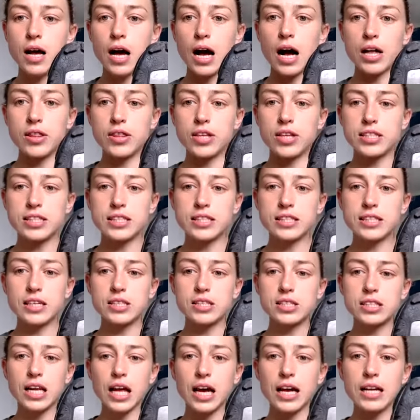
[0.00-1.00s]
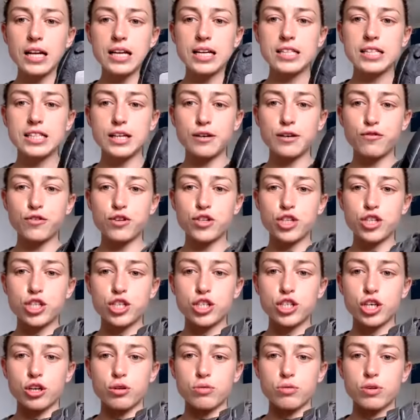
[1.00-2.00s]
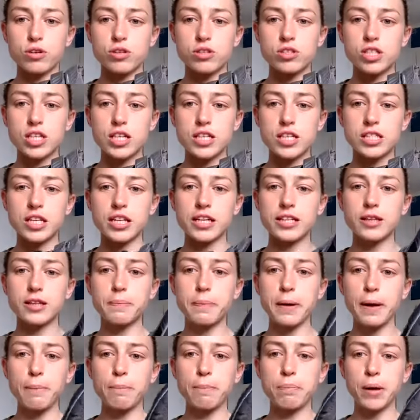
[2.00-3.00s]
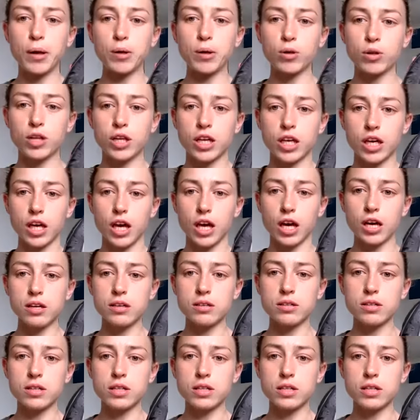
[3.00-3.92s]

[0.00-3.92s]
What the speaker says: And this is a slightly different shoe. You can see it's a little bit bulkier.